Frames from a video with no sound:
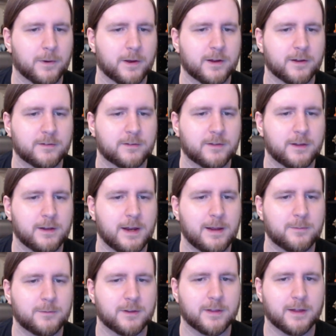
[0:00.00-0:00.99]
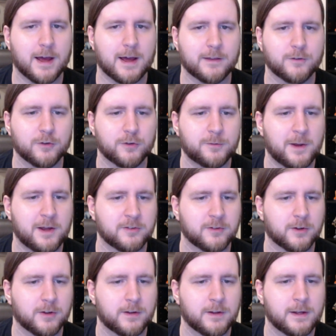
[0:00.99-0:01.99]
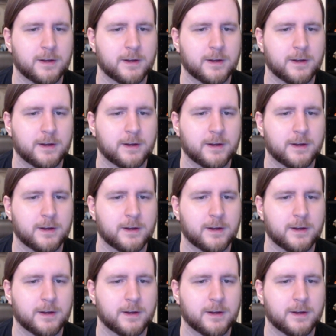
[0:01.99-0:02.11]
because the names of the gods are special